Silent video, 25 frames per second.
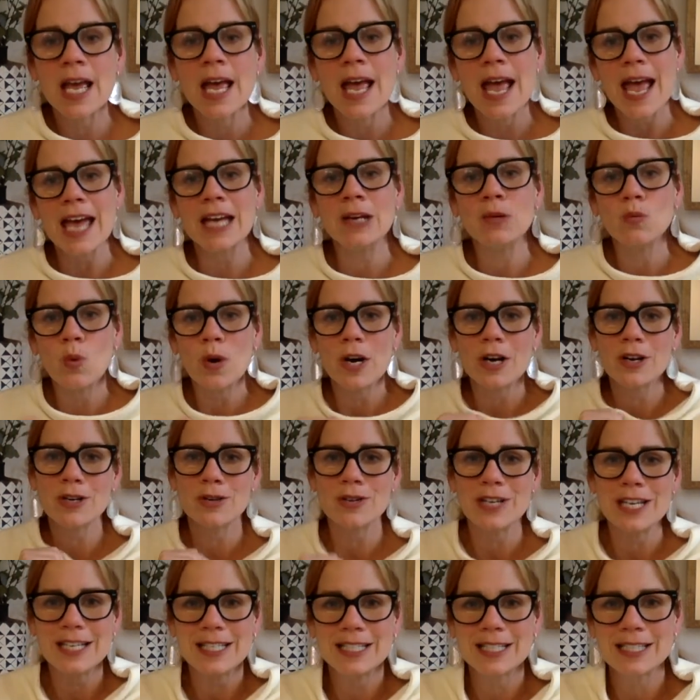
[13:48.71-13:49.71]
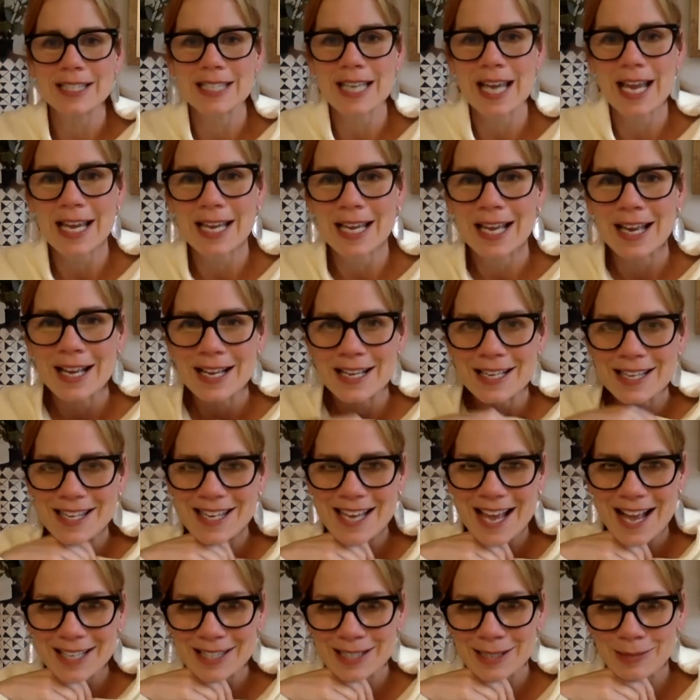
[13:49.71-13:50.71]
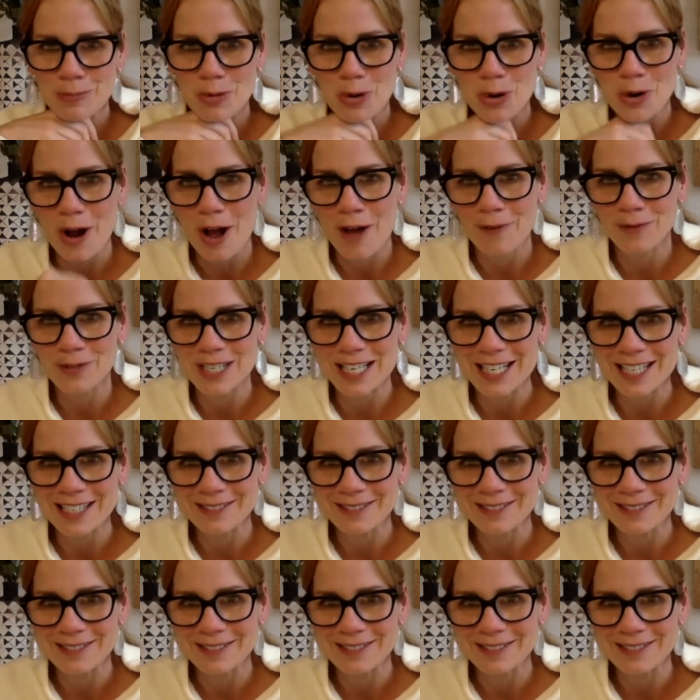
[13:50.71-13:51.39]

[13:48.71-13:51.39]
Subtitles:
and where you need to say yes more often.